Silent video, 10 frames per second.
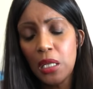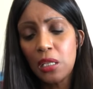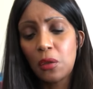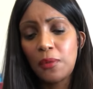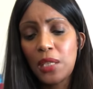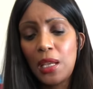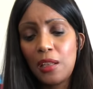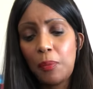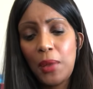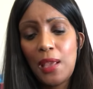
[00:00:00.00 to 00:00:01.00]
So I'm seeing in
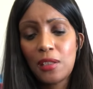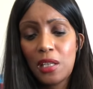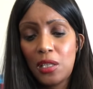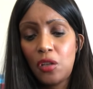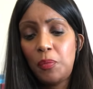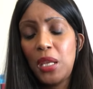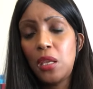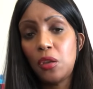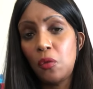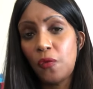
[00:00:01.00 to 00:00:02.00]
the past, this could be
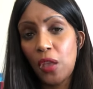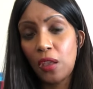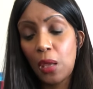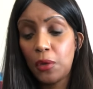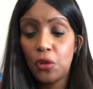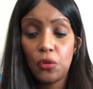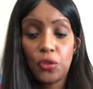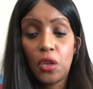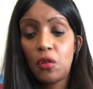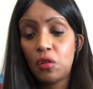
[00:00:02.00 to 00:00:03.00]
you, Virgo, it could
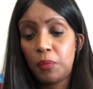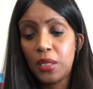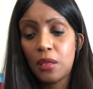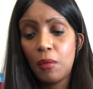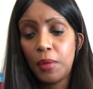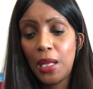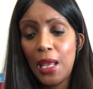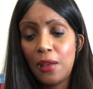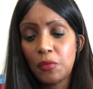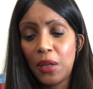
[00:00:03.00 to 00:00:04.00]
also could be somebody else.